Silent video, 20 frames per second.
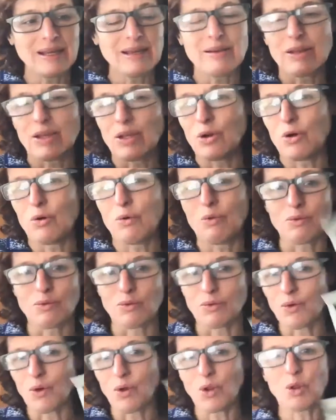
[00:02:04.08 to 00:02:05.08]

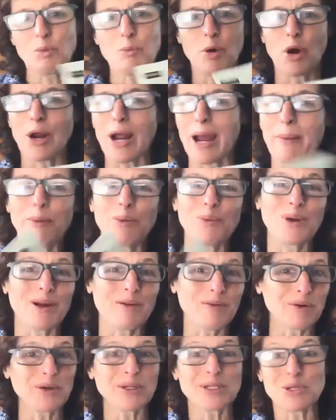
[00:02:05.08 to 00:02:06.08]
granola bar, apple,
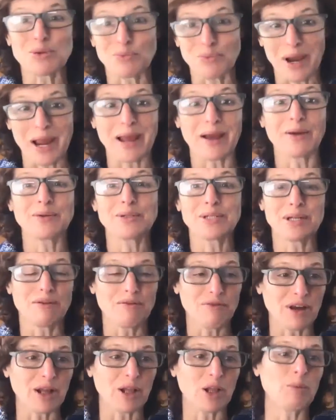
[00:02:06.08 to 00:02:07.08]
whatever is around and
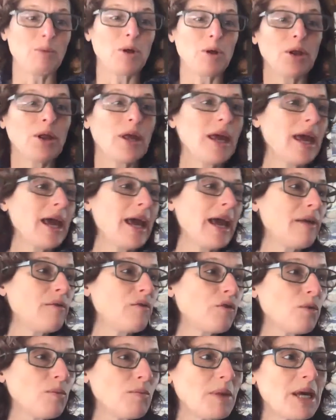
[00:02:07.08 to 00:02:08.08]
available. And
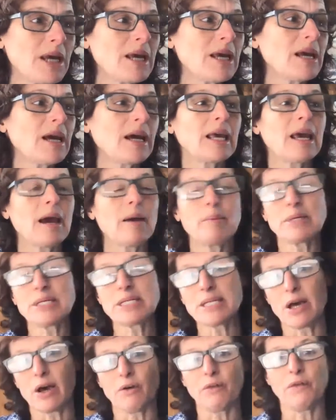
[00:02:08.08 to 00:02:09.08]
for me, I get
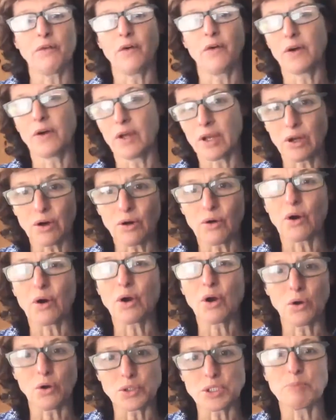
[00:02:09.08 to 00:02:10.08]
myself, a
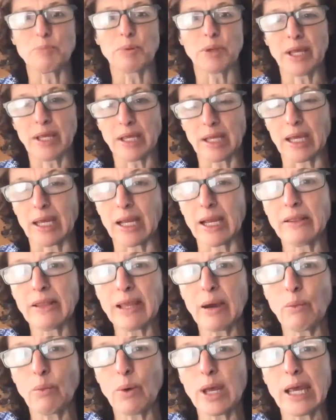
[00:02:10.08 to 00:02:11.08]
cozy blanket. And
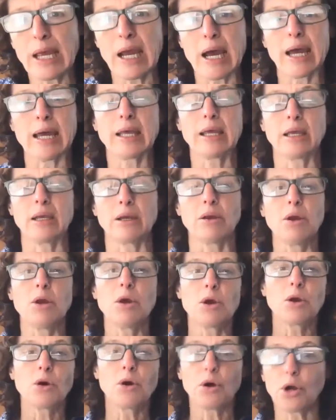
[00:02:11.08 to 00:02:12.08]
that way I can
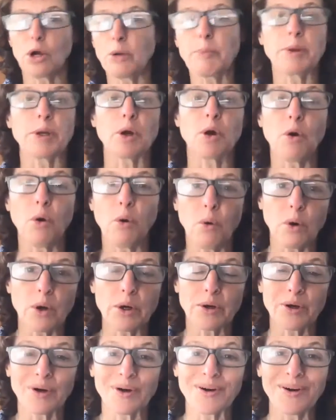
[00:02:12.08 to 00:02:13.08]
curl up in a
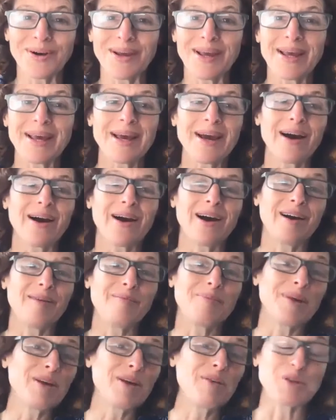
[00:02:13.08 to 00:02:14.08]
corner.
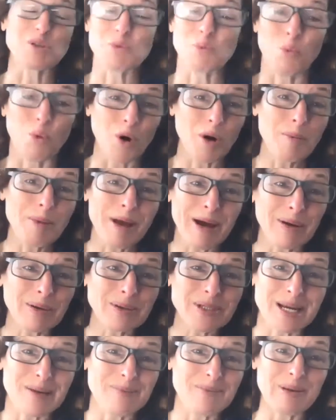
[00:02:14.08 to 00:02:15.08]
If it's warm out,
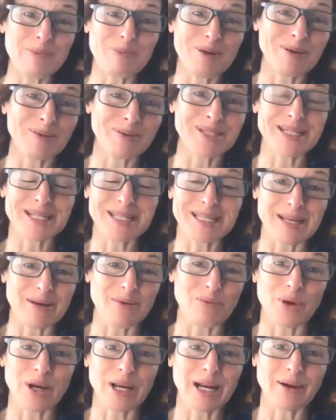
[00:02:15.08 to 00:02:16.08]
I might be able to sit
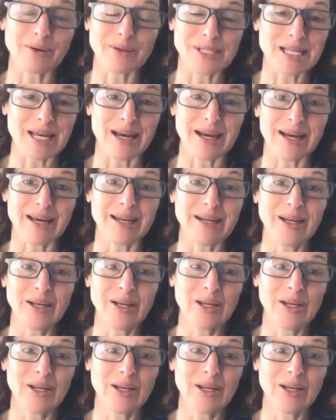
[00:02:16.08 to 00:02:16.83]
right outside